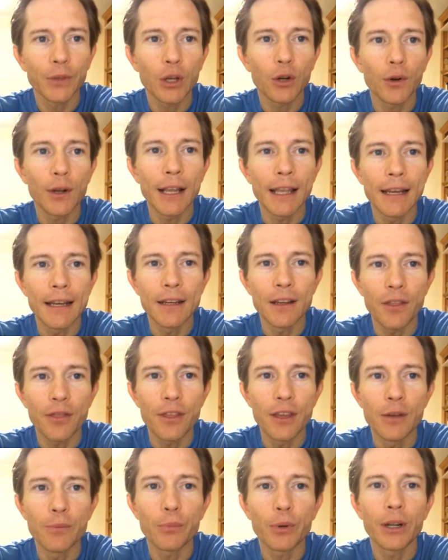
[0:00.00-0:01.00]
creating a
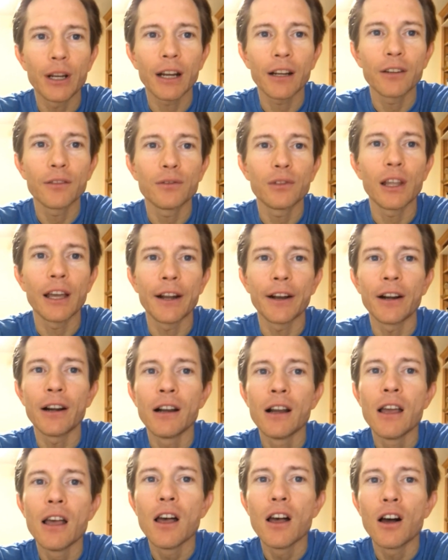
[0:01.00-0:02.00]
thin protective
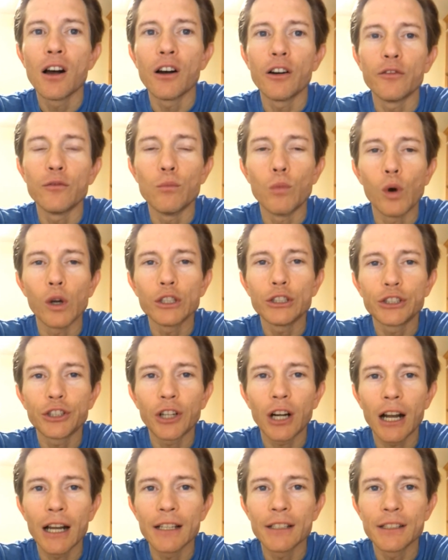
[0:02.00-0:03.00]
layer of
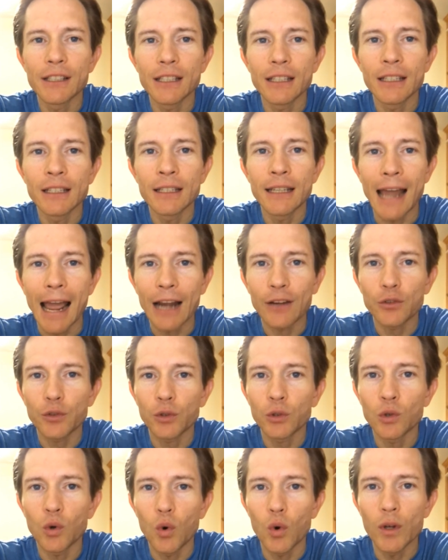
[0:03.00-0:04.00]
moisturizing
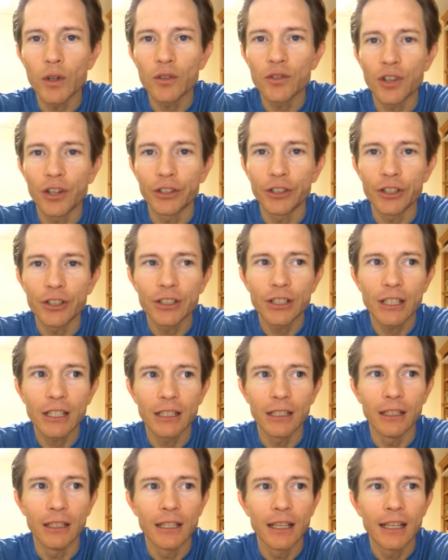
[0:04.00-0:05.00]
natural oils on your
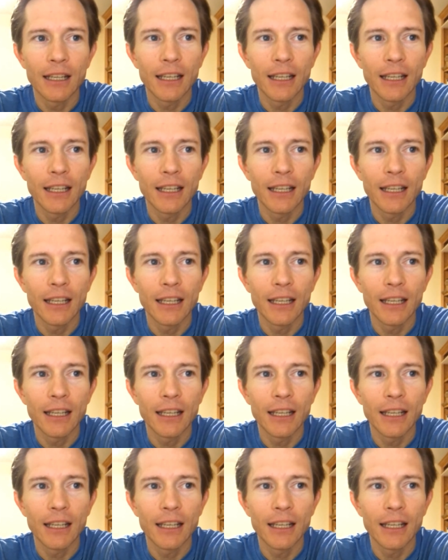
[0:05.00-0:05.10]
skin.